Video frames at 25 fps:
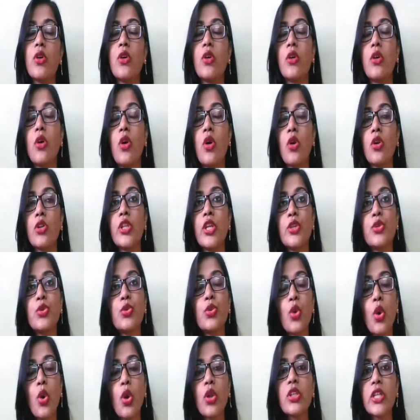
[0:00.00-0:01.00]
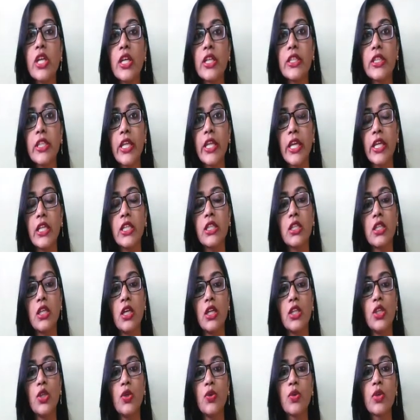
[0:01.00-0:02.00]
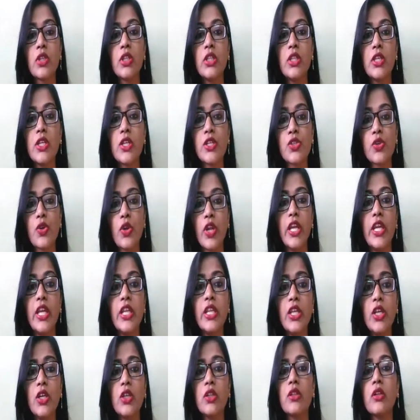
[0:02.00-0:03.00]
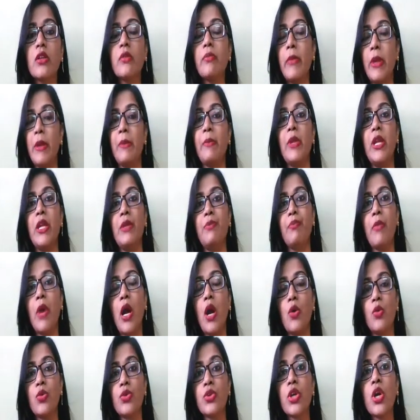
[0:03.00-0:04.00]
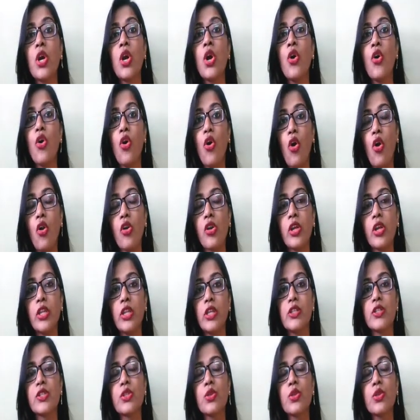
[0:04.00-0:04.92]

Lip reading: or they do not contain the nucleus or any other membrane-bound organelle.